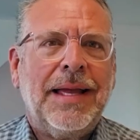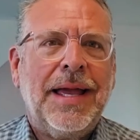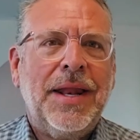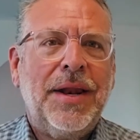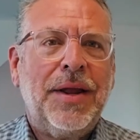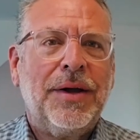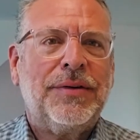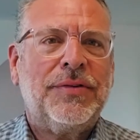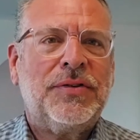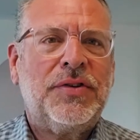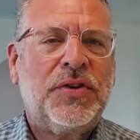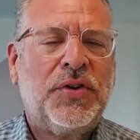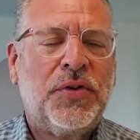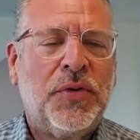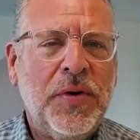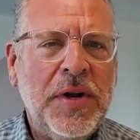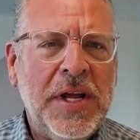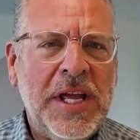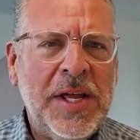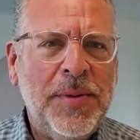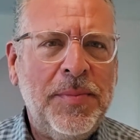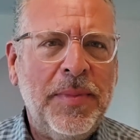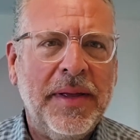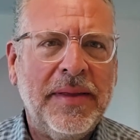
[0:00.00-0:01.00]
An
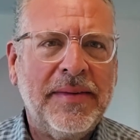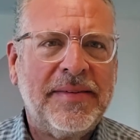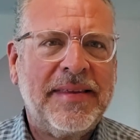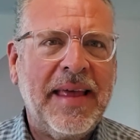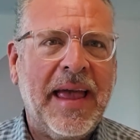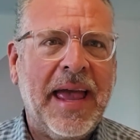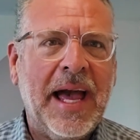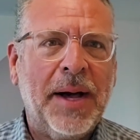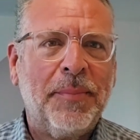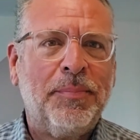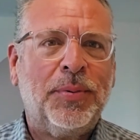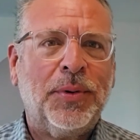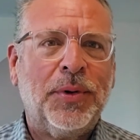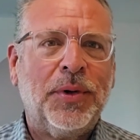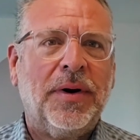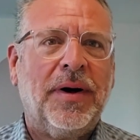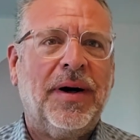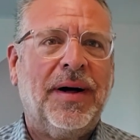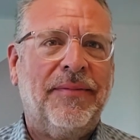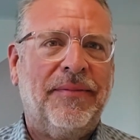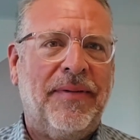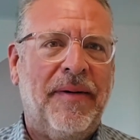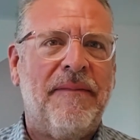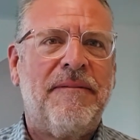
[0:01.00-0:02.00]
extreme
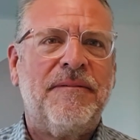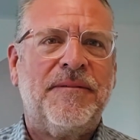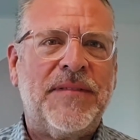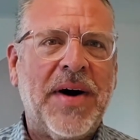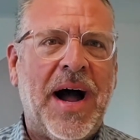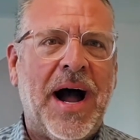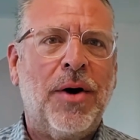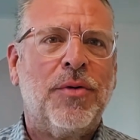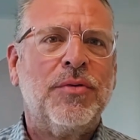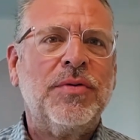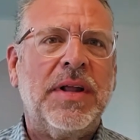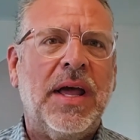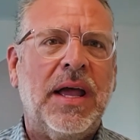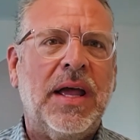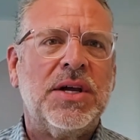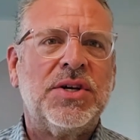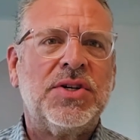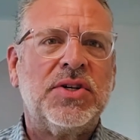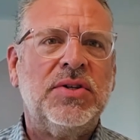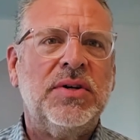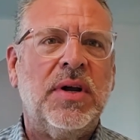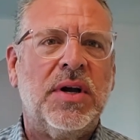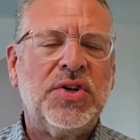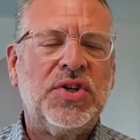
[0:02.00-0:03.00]
example of a
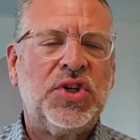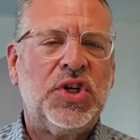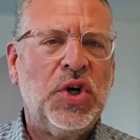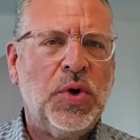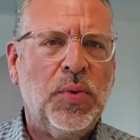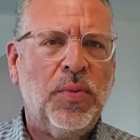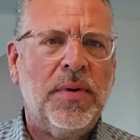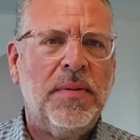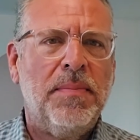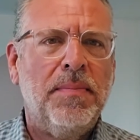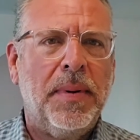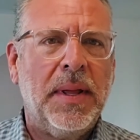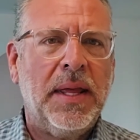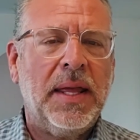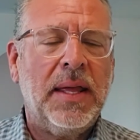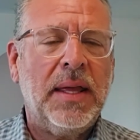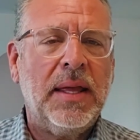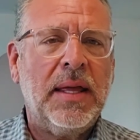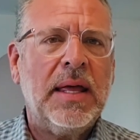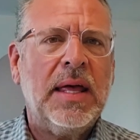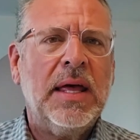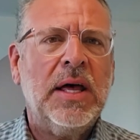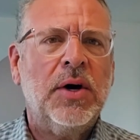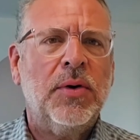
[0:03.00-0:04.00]
foundation issue would
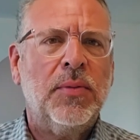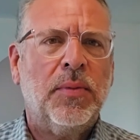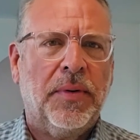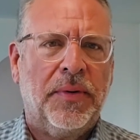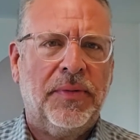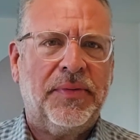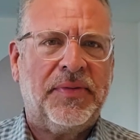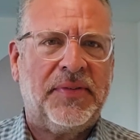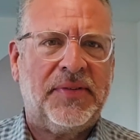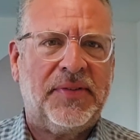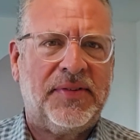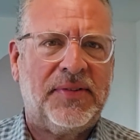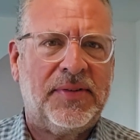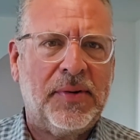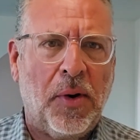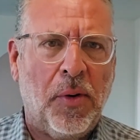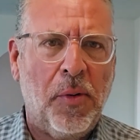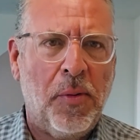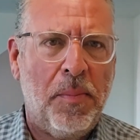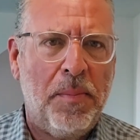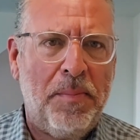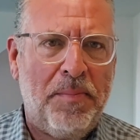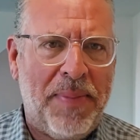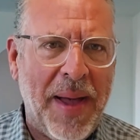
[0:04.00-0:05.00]
be, it was
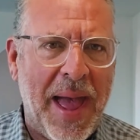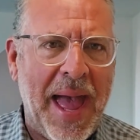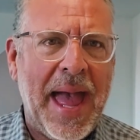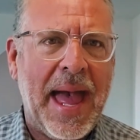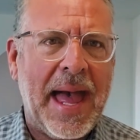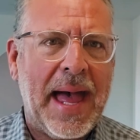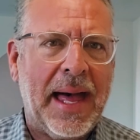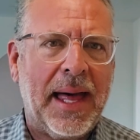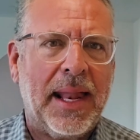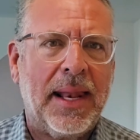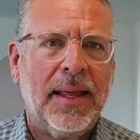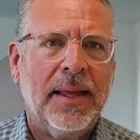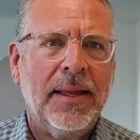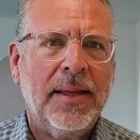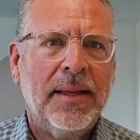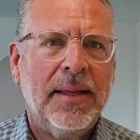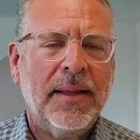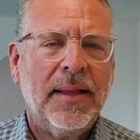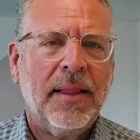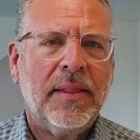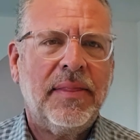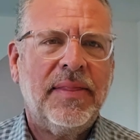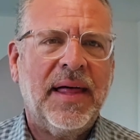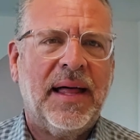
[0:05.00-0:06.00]
so bad
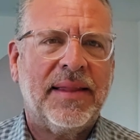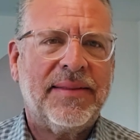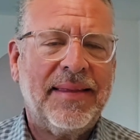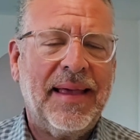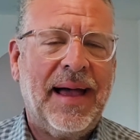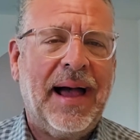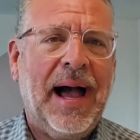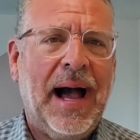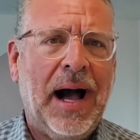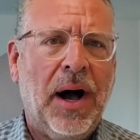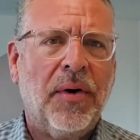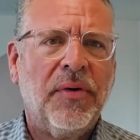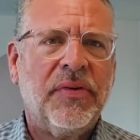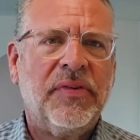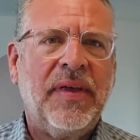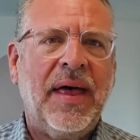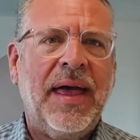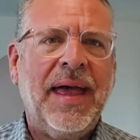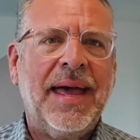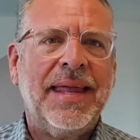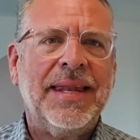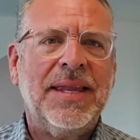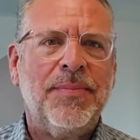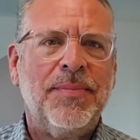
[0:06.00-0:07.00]
that the house
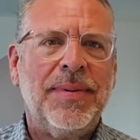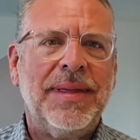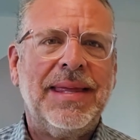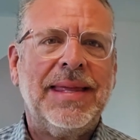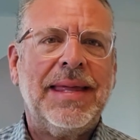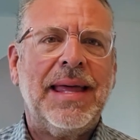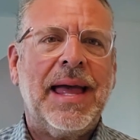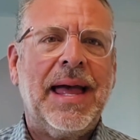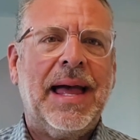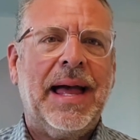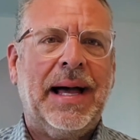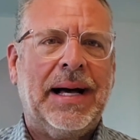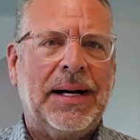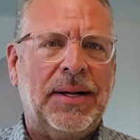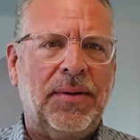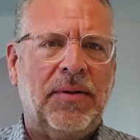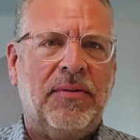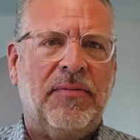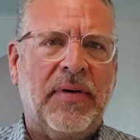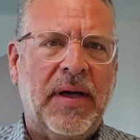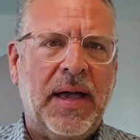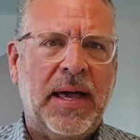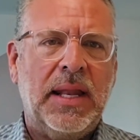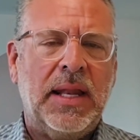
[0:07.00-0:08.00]
had to be
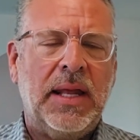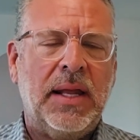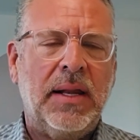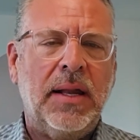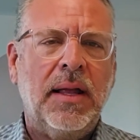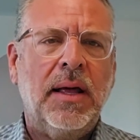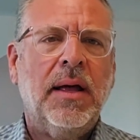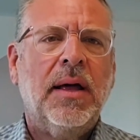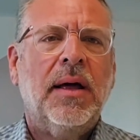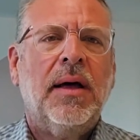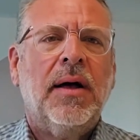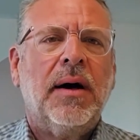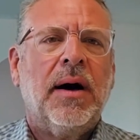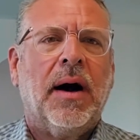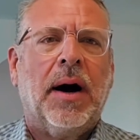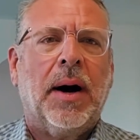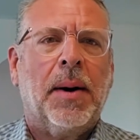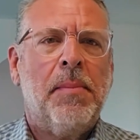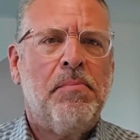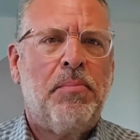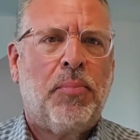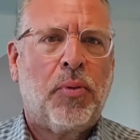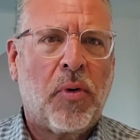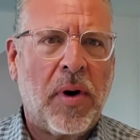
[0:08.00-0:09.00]
elevated.
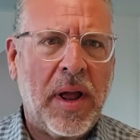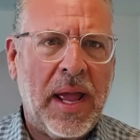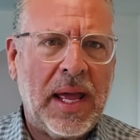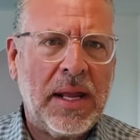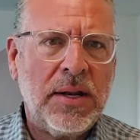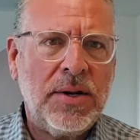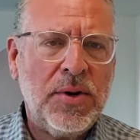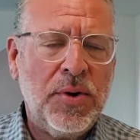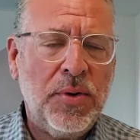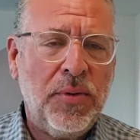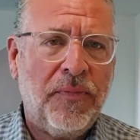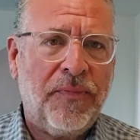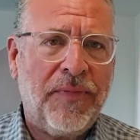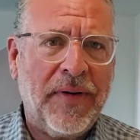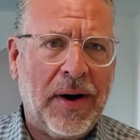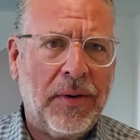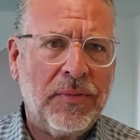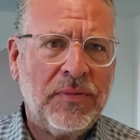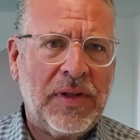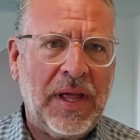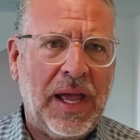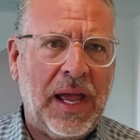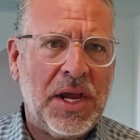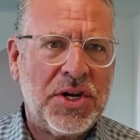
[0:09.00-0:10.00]
A brand new
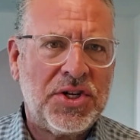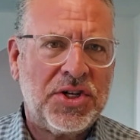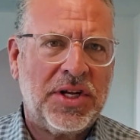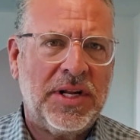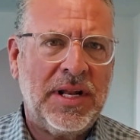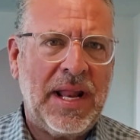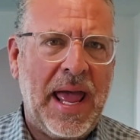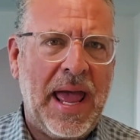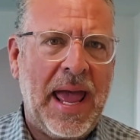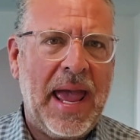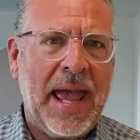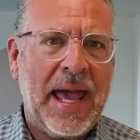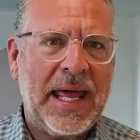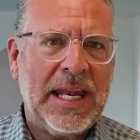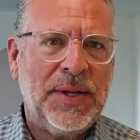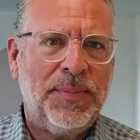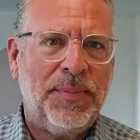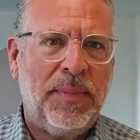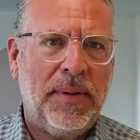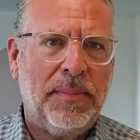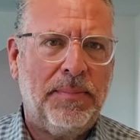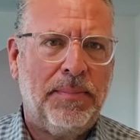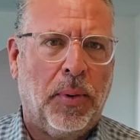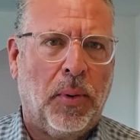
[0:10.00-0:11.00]
foundation had to
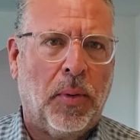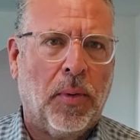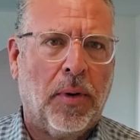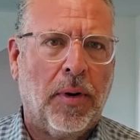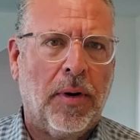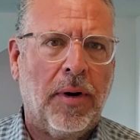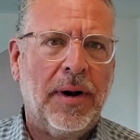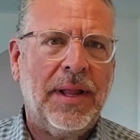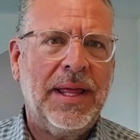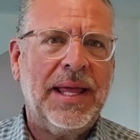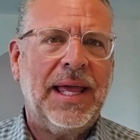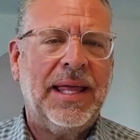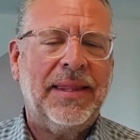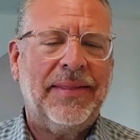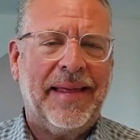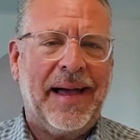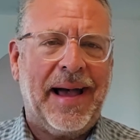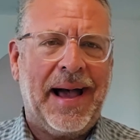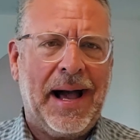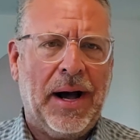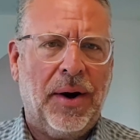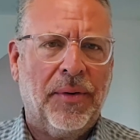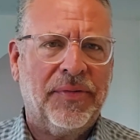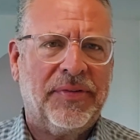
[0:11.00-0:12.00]
be poured, and the
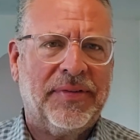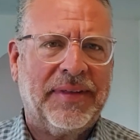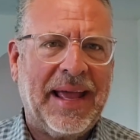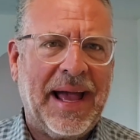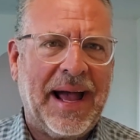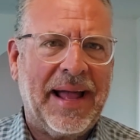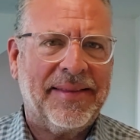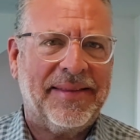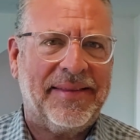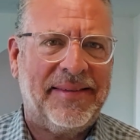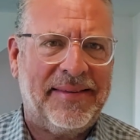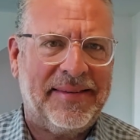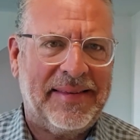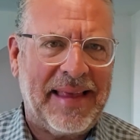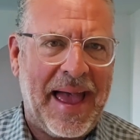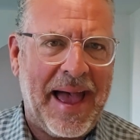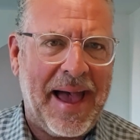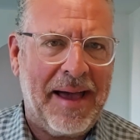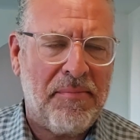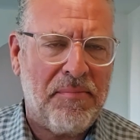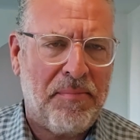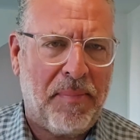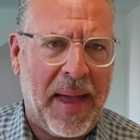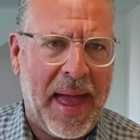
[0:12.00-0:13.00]
house got
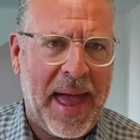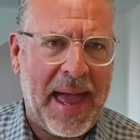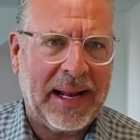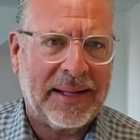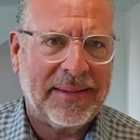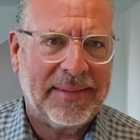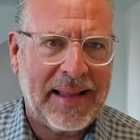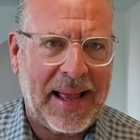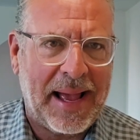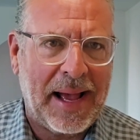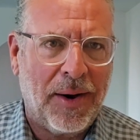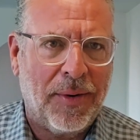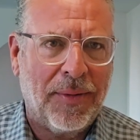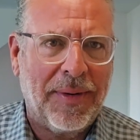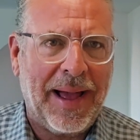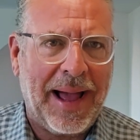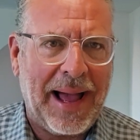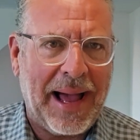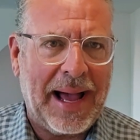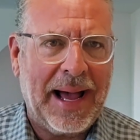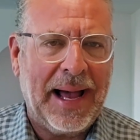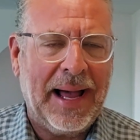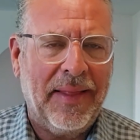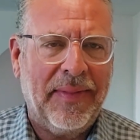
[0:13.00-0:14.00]
sat back down
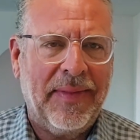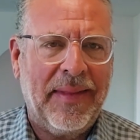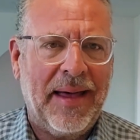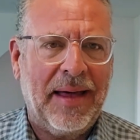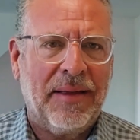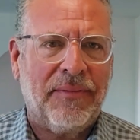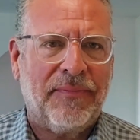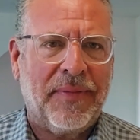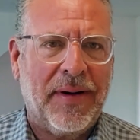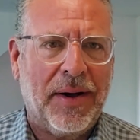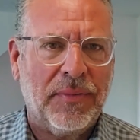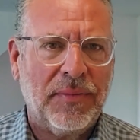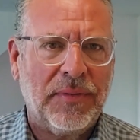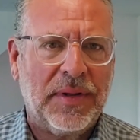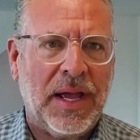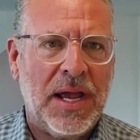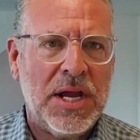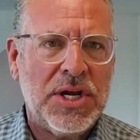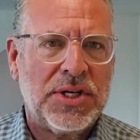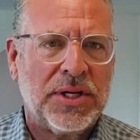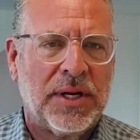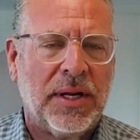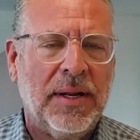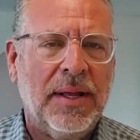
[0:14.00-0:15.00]
on that
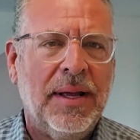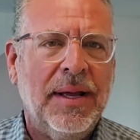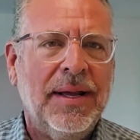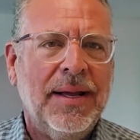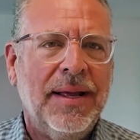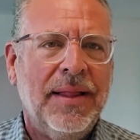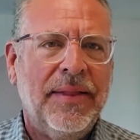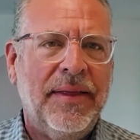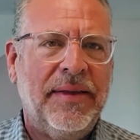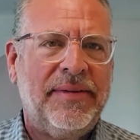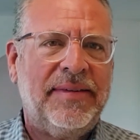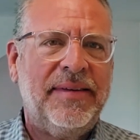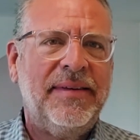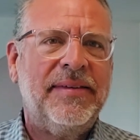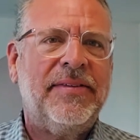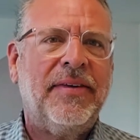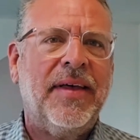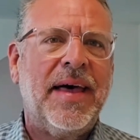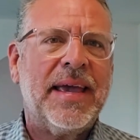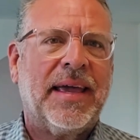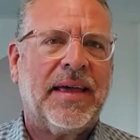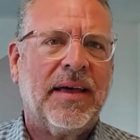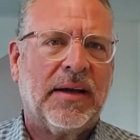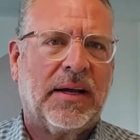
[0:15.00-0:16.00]
foundation. This is
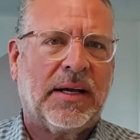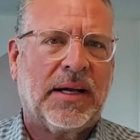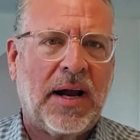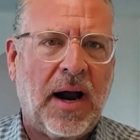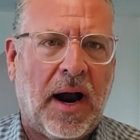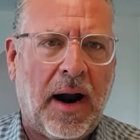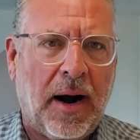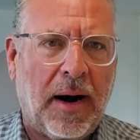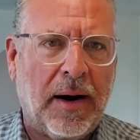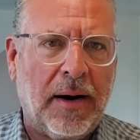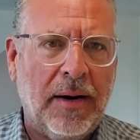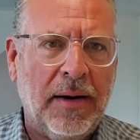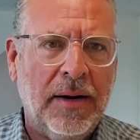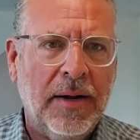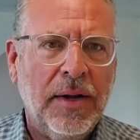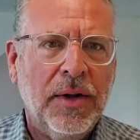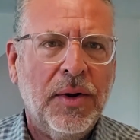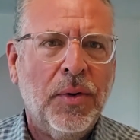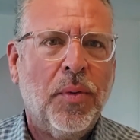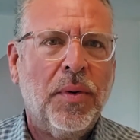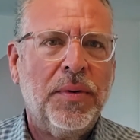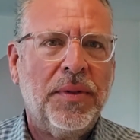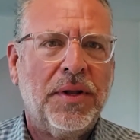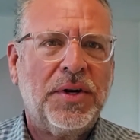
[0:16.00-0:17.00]
like a car
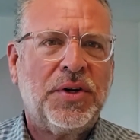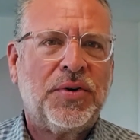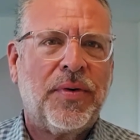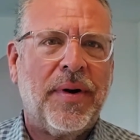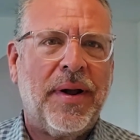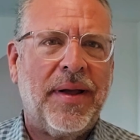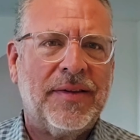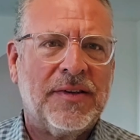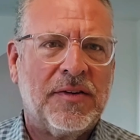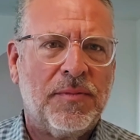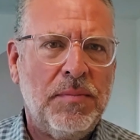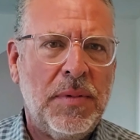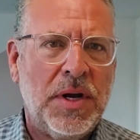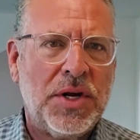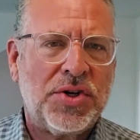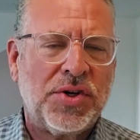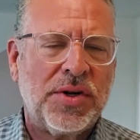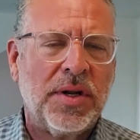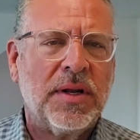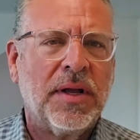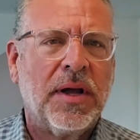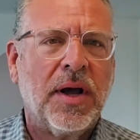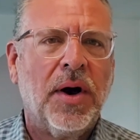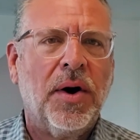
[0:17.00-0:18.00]
when the
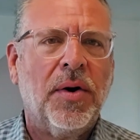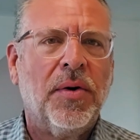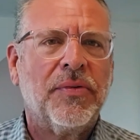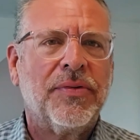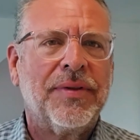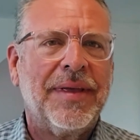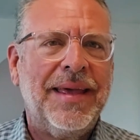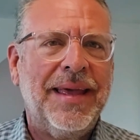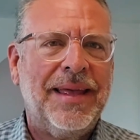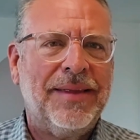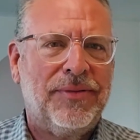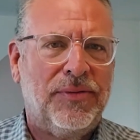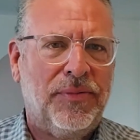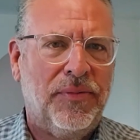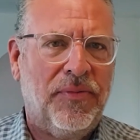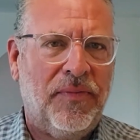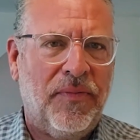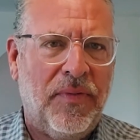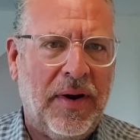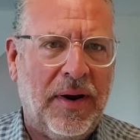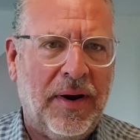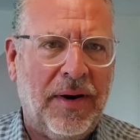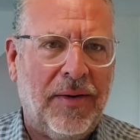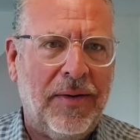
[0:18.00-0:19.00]
transmission goes. It's
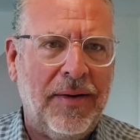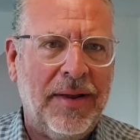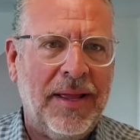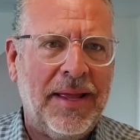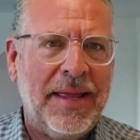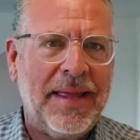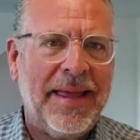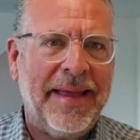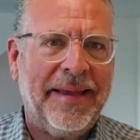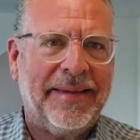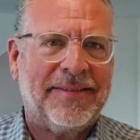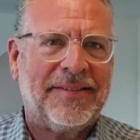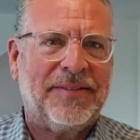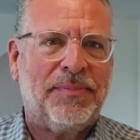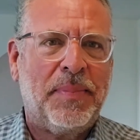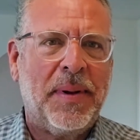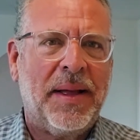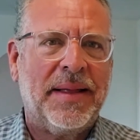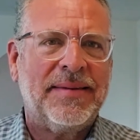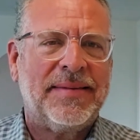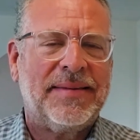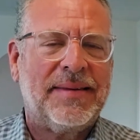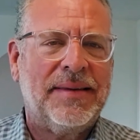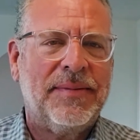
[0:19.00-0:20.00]
very
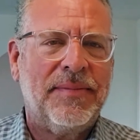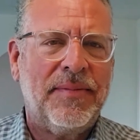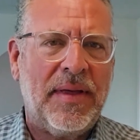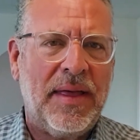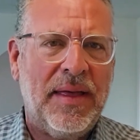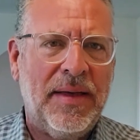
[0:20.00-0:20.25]
expensive.